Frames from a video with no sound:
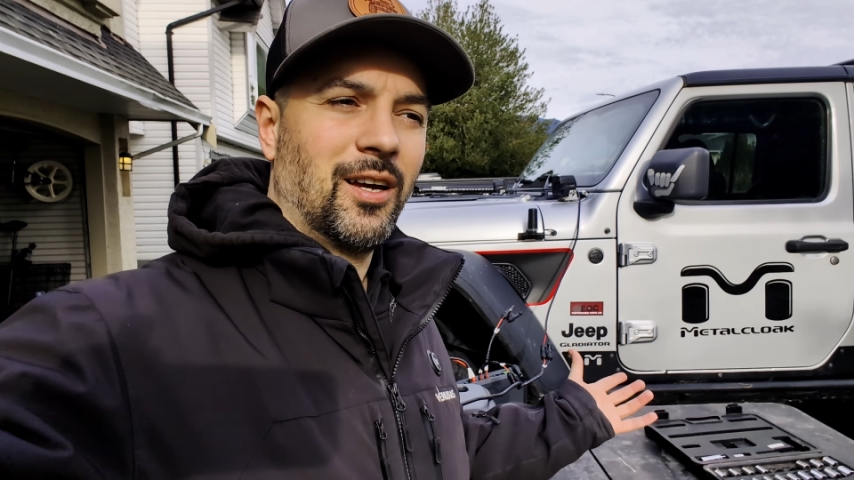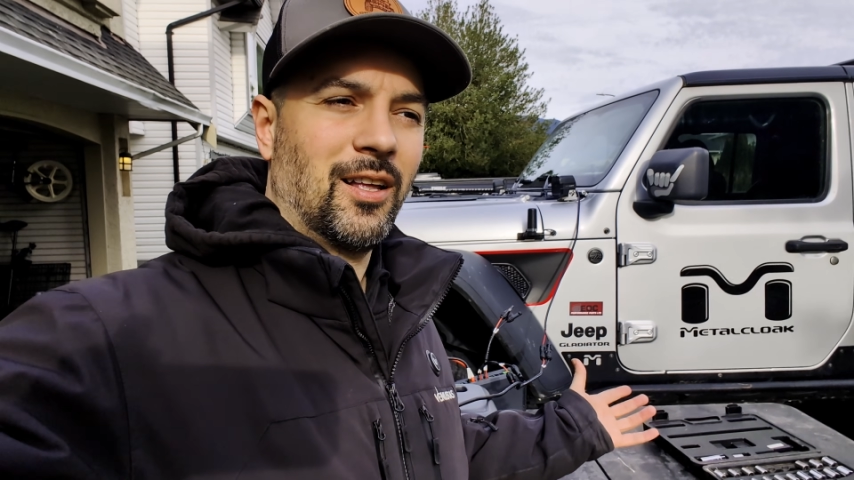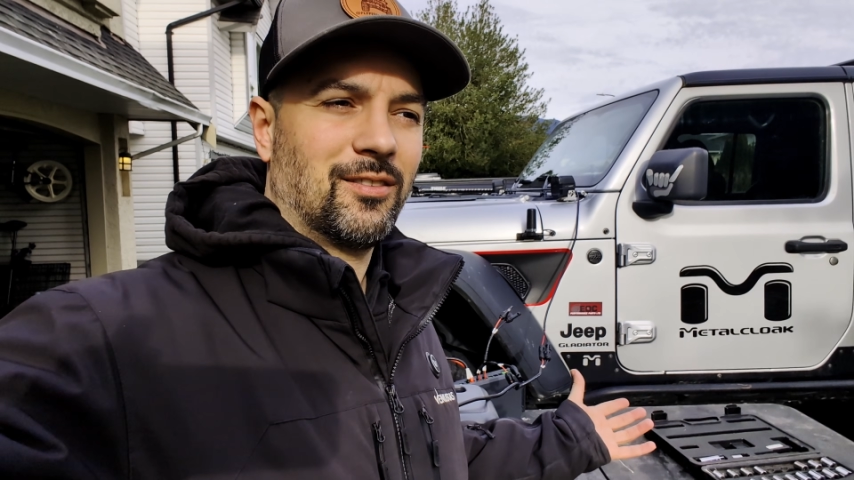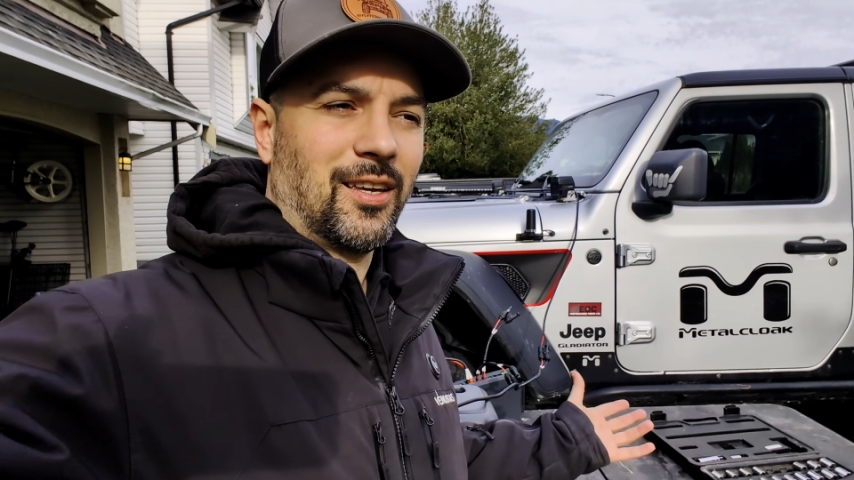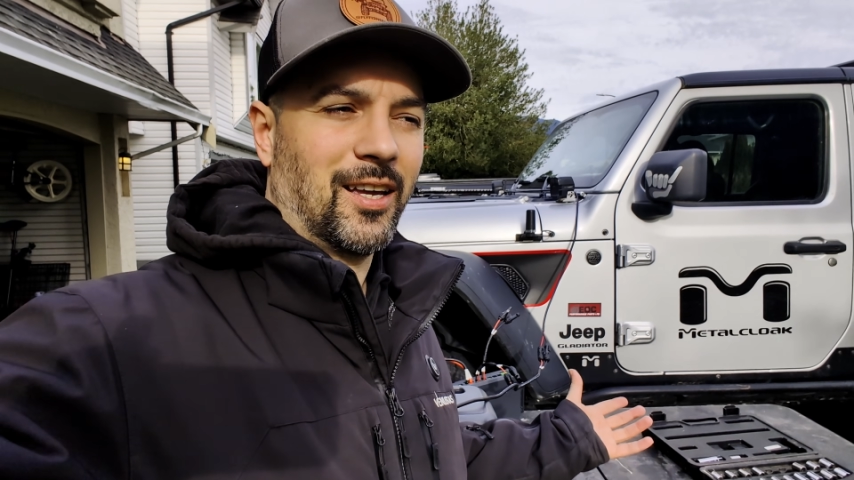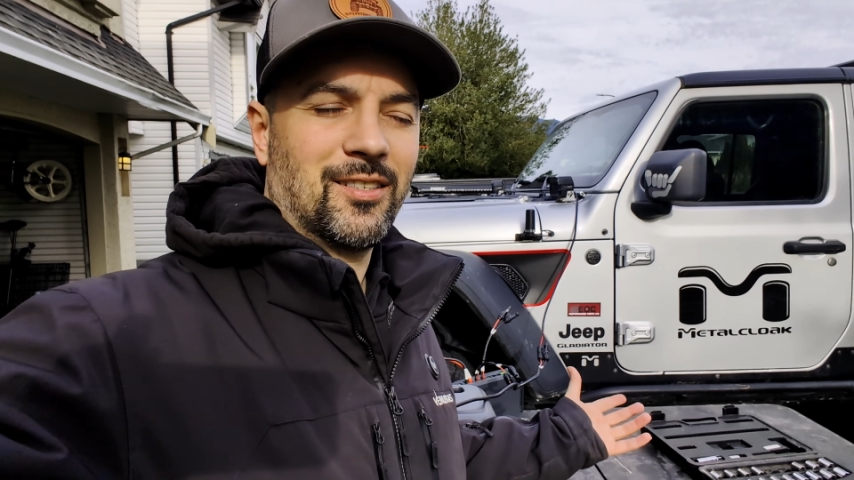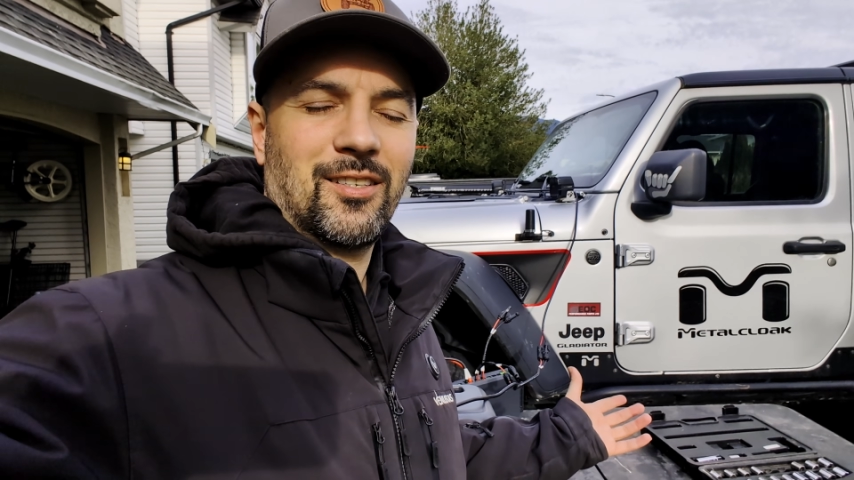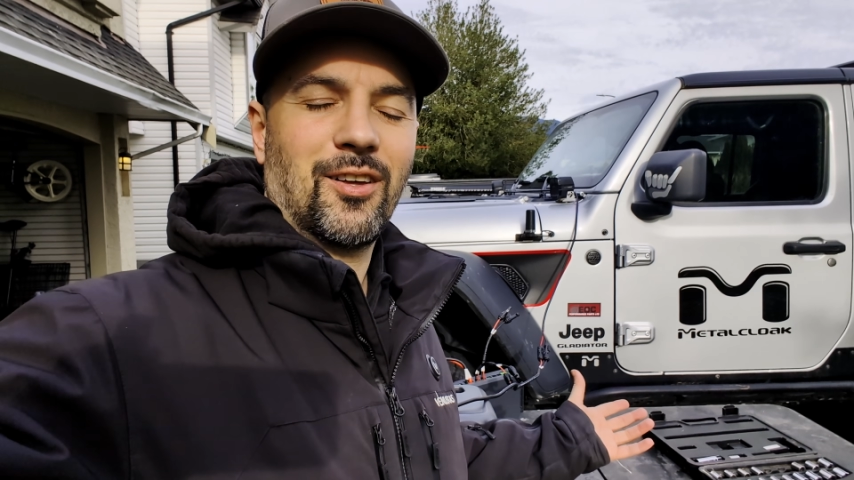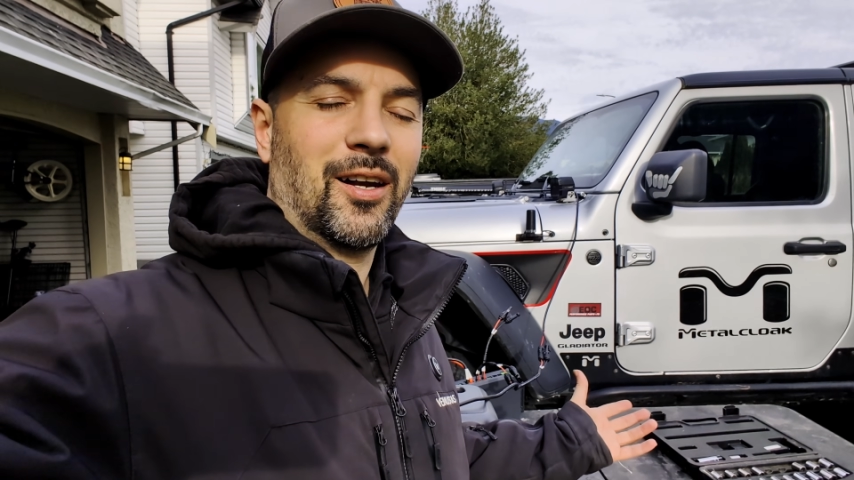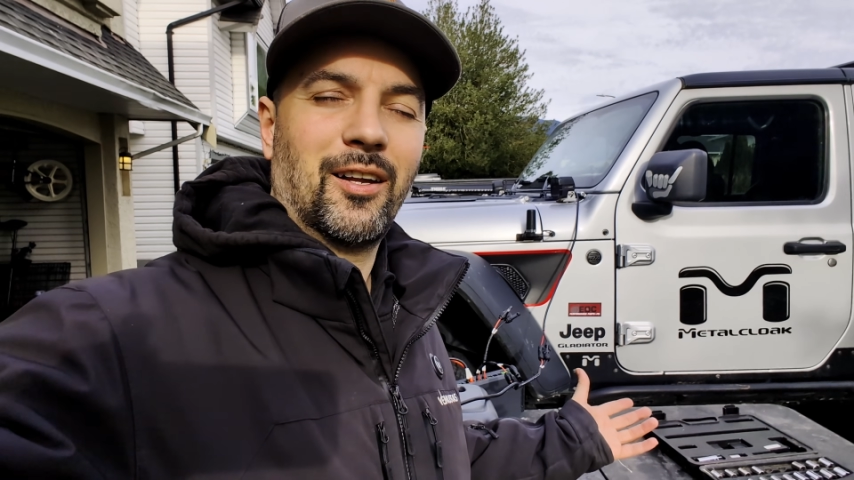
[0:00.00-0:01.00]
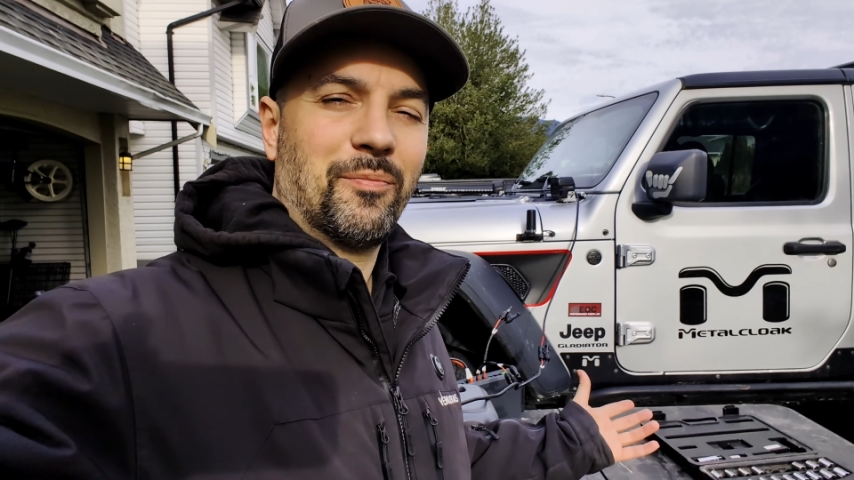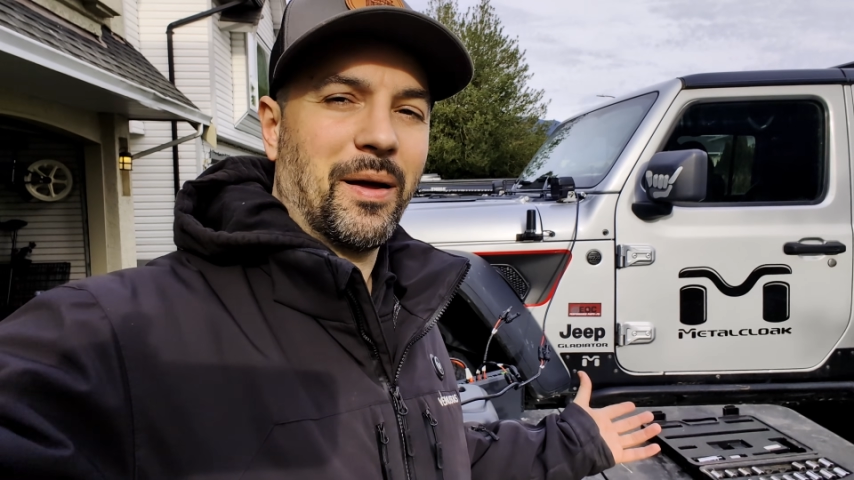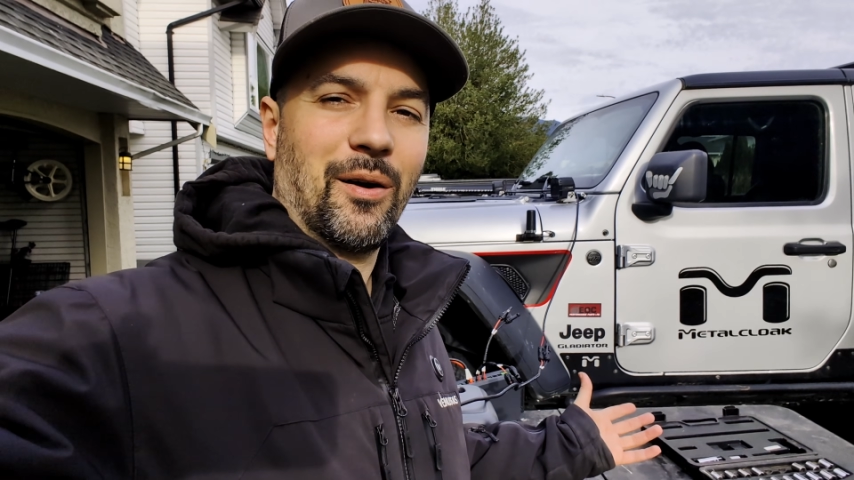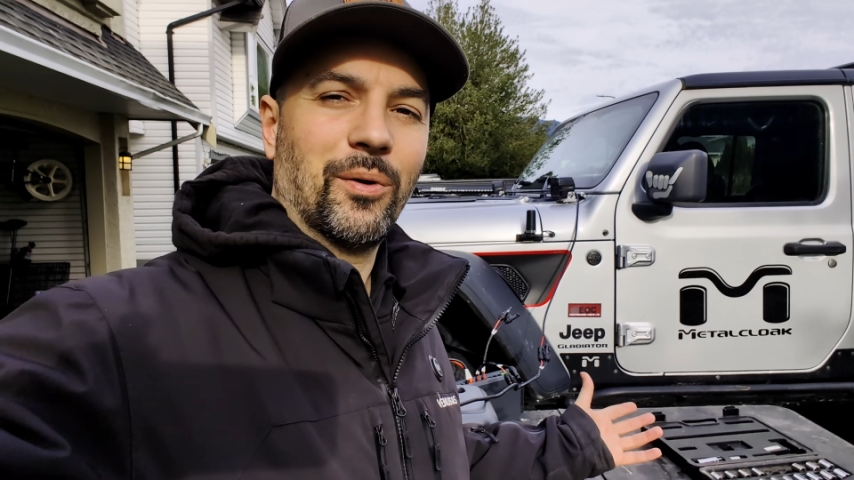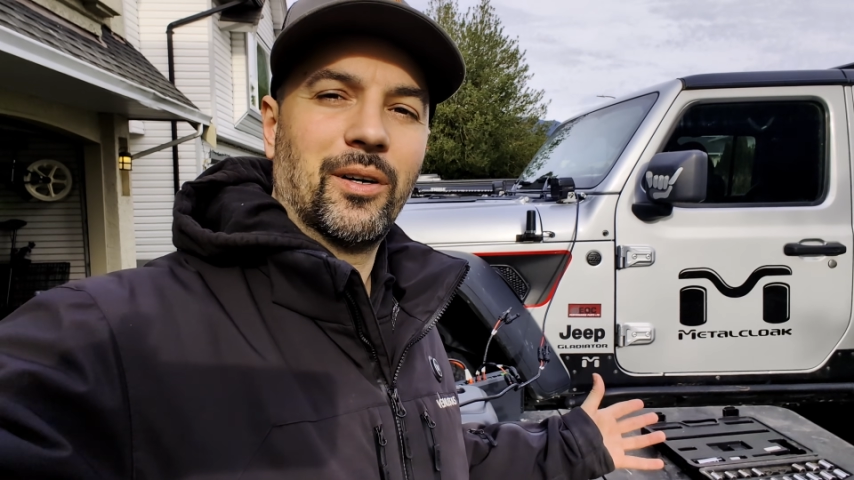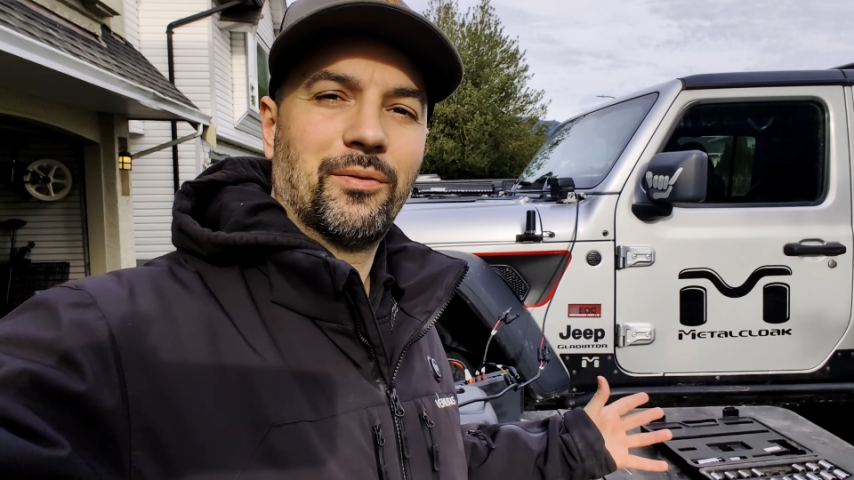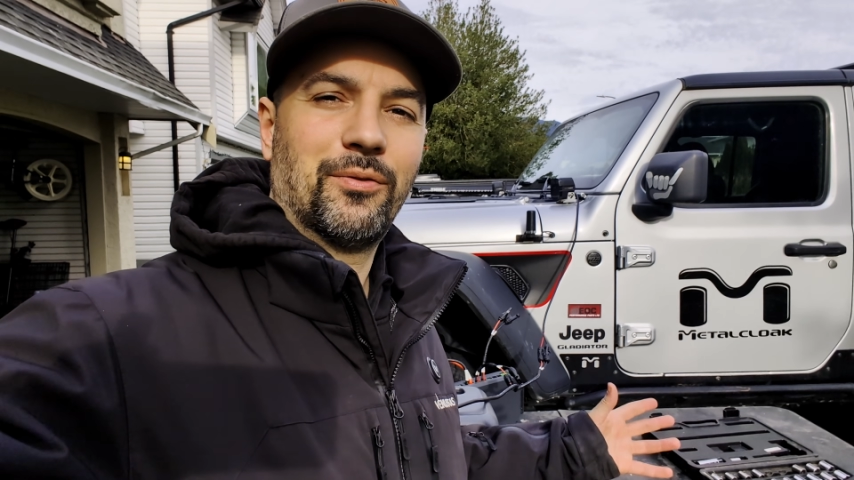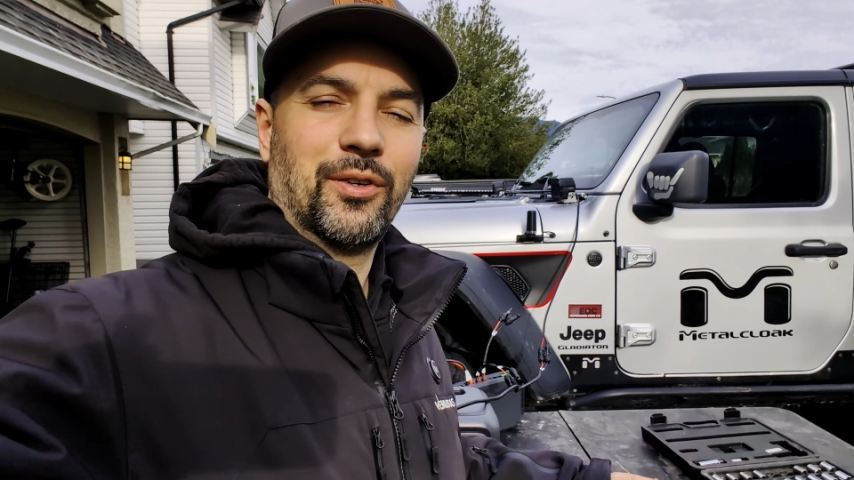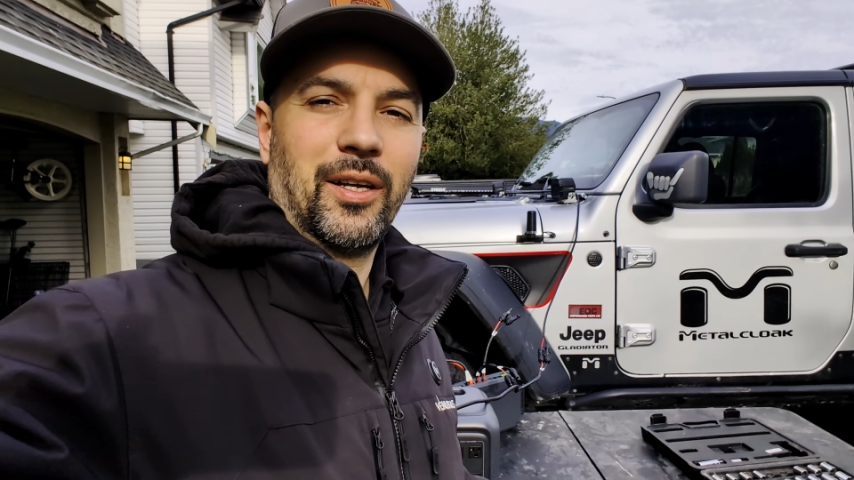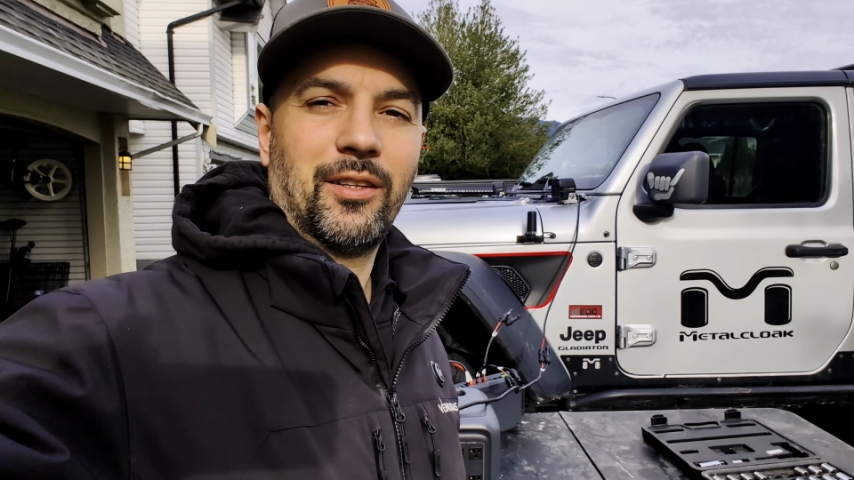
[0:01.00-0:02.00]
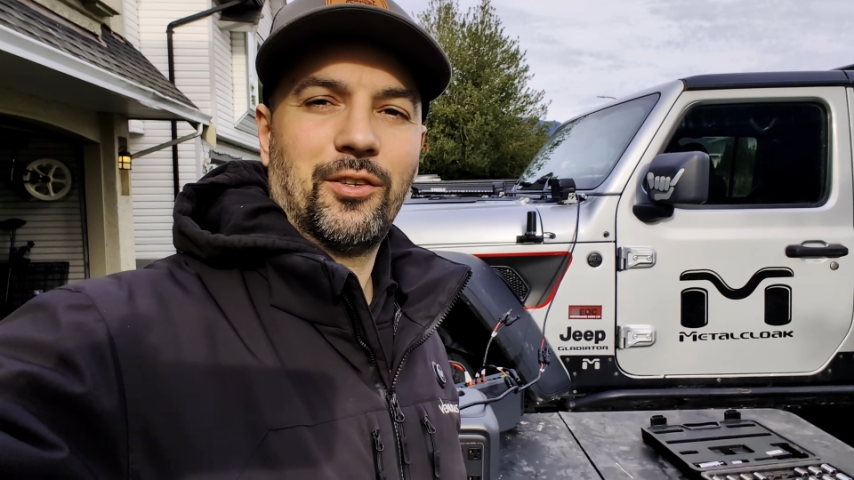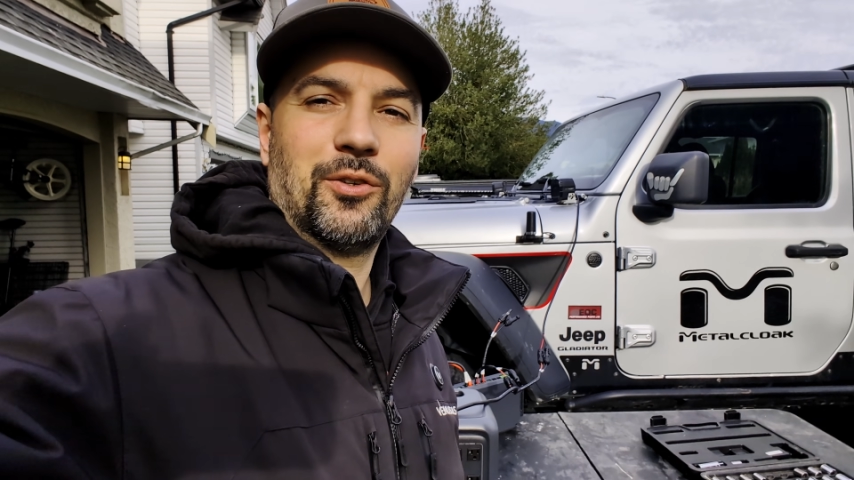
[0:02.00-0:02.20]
I guess it's not enough power for it